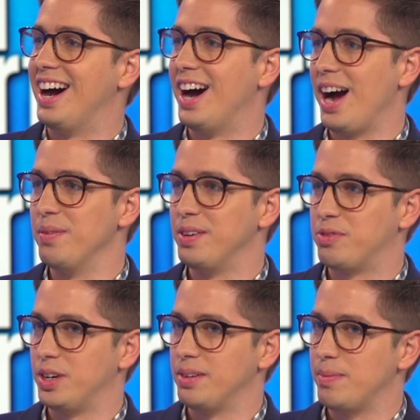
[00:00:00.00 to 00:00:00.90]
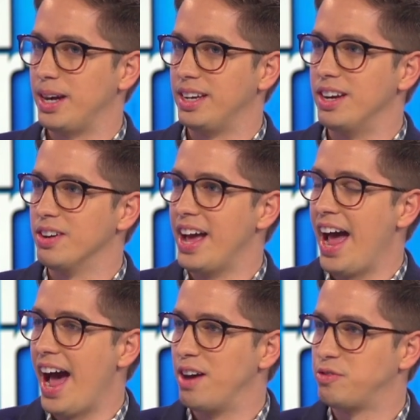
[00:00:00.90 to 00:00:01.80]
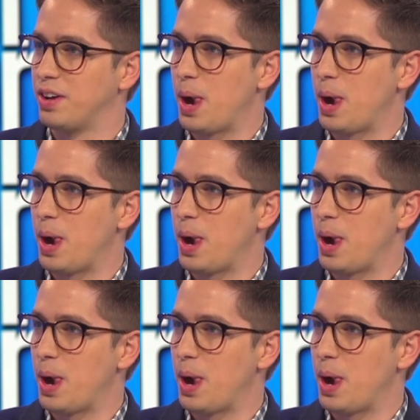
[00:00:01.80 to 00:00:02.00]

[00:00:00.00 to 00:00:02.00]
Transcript: I went for about a year and a half. Well,